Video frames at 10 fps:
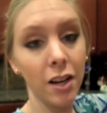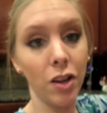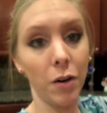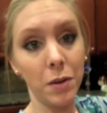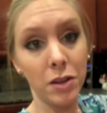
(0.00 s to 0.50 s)

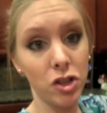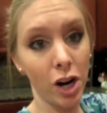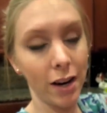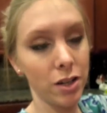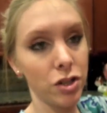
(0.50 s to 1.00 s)
along with
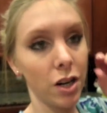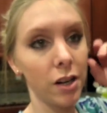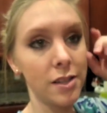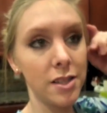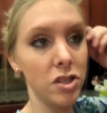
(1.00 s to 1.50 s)
giant
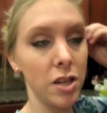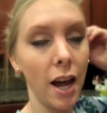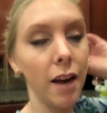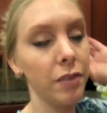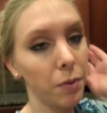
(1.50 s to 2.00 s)
chunks just
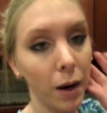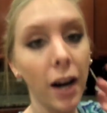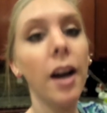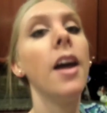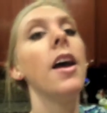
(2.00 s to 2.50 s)

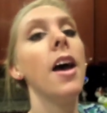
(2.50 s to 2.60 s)
everywhere.